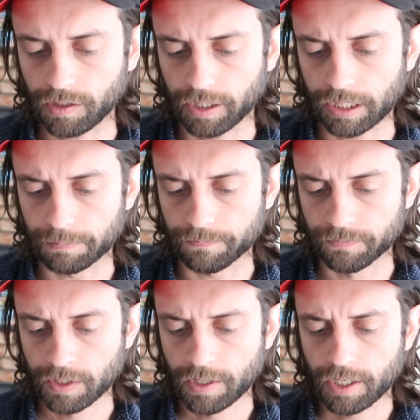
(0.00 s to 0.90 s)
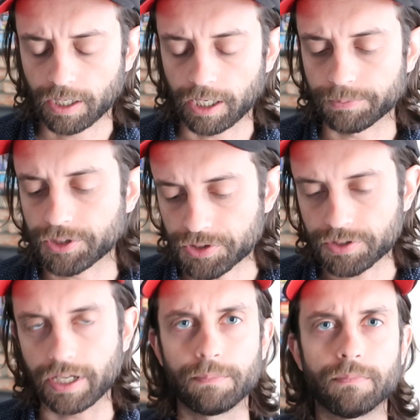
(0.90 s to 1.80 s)
um, I'm
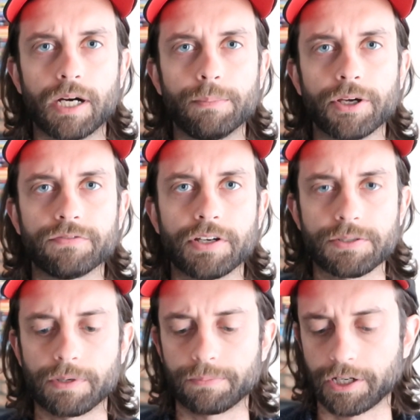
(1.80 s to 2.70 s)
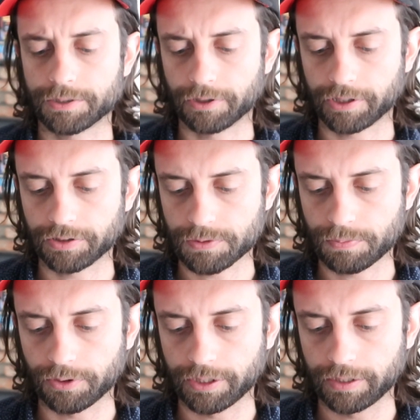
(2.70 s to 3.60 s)
just I'm I'm on the fence about Poshmark at this
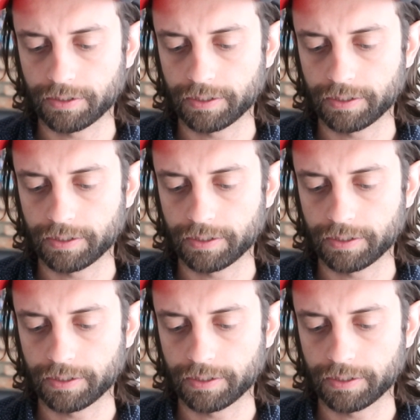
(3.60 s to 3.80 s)
point.